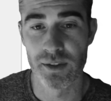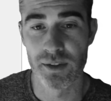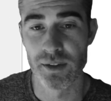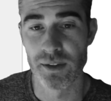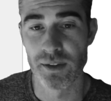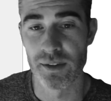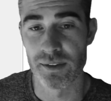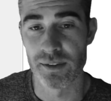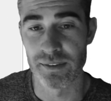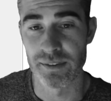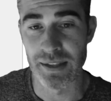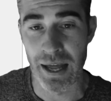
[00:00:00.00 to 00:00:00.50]

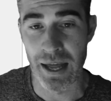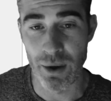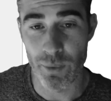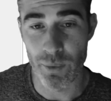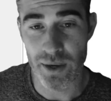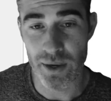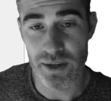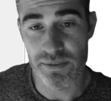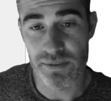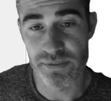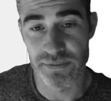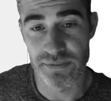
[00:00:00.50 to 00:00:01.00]
Now I
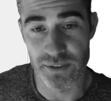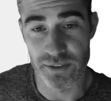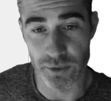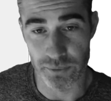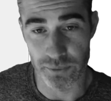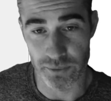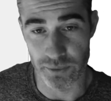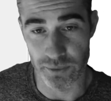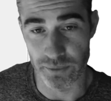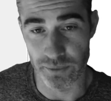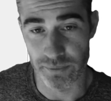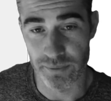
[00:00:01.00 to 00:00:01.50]
have
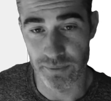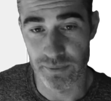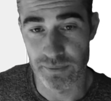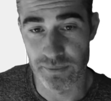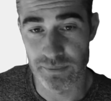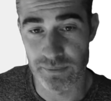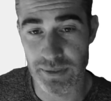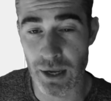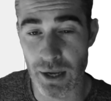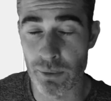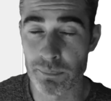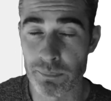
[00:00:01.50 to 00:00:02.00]
filters.
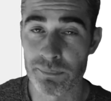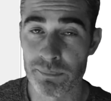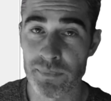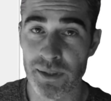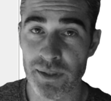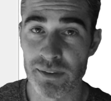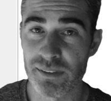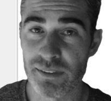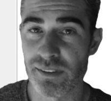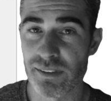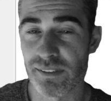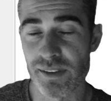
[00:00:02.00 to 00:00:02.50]
Now, in
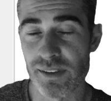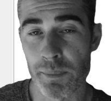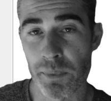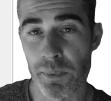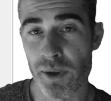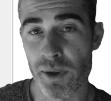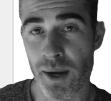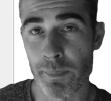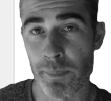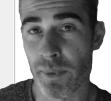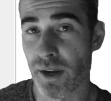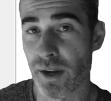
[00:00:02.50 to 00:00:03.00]
this example,
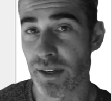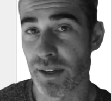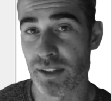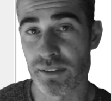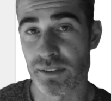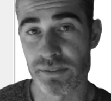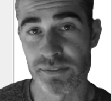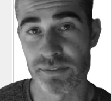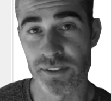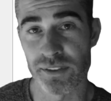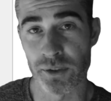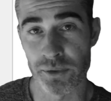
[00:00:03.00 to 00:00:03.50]
I'm not going to
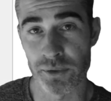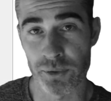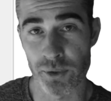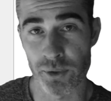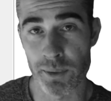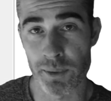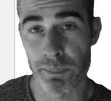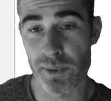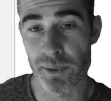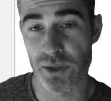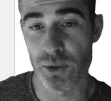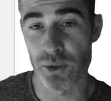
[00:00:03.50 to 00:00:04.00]
filter,
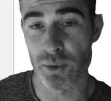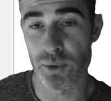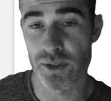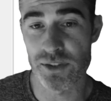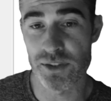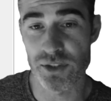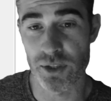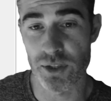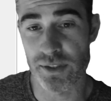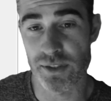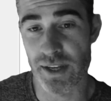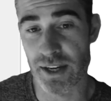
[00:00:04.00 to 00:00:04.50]
but you can
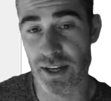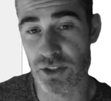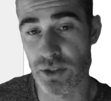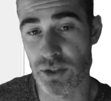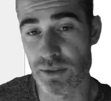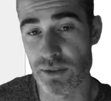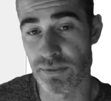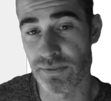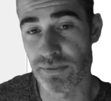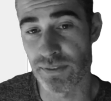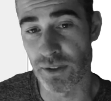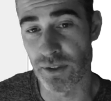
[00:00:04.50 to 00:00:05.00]
start to actually
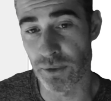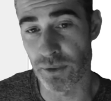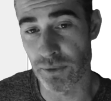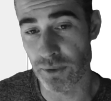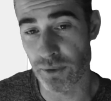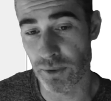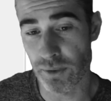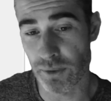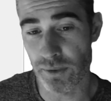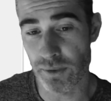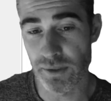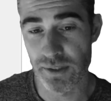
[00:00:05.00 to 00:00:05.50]

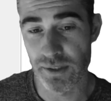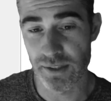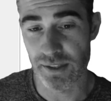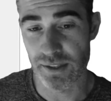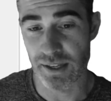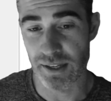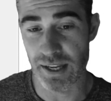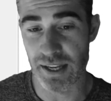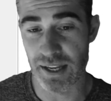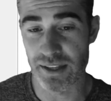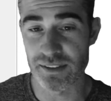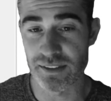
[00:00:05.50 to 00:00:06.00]
filter
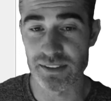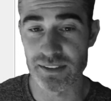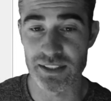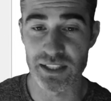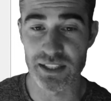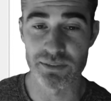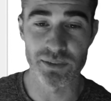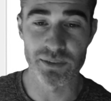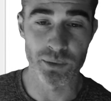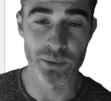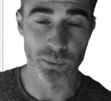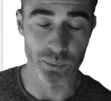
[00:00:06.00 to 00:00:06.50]
and give
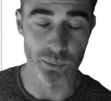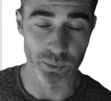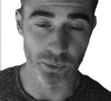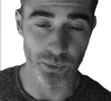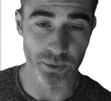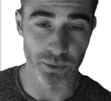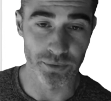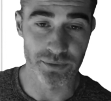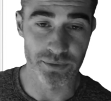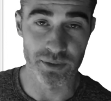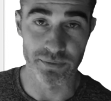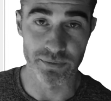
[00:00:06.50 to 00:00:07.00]
it
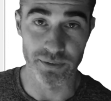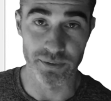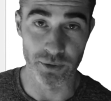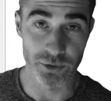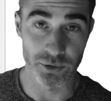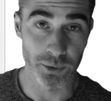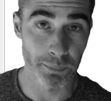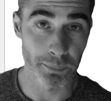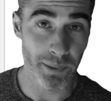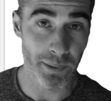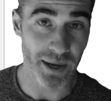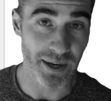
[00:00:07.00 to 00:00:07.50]
rules to filter
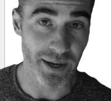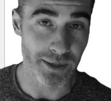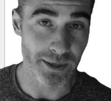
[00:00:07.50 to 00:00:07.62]
by.